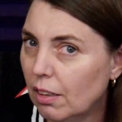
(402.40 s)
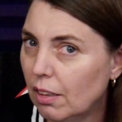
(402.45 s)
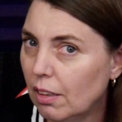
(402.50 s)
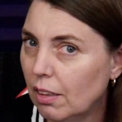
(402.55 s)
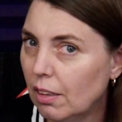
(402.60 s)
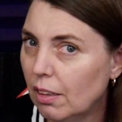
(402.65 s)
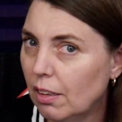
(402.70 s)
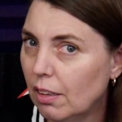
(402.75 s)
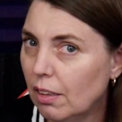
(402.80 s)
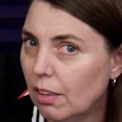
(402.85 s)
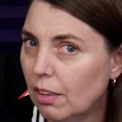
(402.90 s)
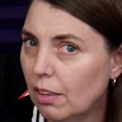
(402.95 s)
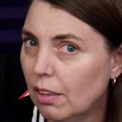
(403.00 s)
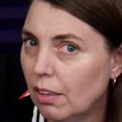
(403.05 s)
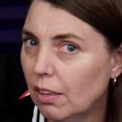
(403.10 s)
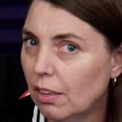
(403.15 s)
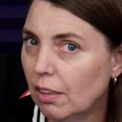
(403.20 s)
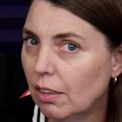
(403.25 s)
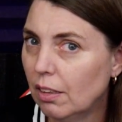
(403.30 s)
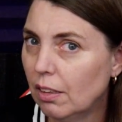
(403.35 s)

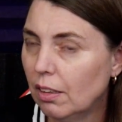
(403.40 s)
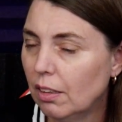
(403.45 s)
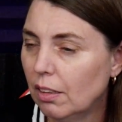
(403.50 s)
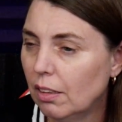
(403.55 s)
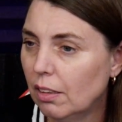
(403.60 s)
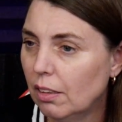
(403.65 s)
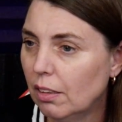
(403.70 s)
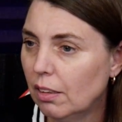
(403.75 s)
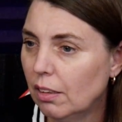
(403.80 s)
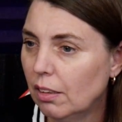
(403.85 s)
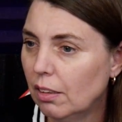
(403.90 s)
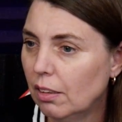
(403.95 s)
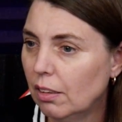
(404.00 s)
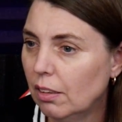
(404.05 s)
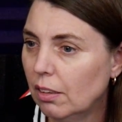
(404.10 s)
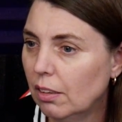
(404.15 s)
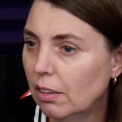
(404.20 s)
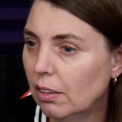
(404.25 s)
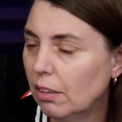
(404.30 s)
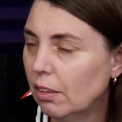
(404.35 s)

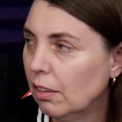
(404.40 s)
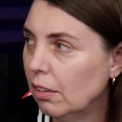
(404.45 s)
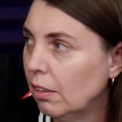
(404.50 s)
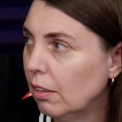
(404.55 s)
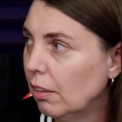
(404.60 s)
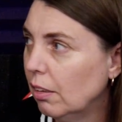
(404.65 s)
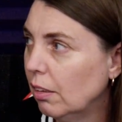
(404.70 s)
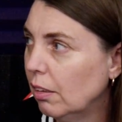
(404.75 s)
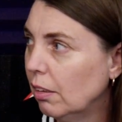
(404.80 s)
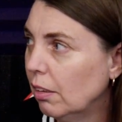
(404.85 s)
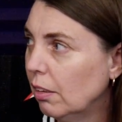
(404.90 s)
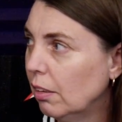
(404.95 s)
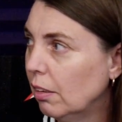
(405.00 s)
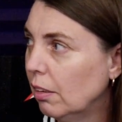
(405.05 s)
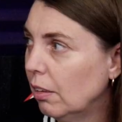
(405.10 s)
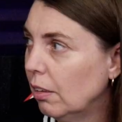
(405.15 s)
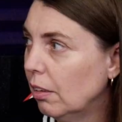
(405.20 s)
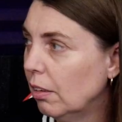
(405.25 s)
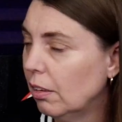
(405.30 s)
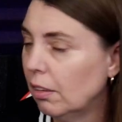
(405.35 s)

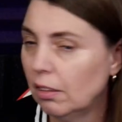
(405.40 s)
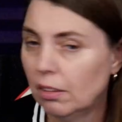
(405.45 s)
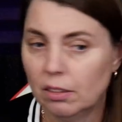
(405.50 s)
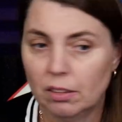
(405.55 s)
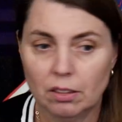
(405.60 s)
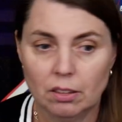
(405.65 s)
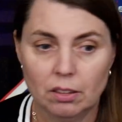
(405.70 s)
No words are spoken by the person on screen.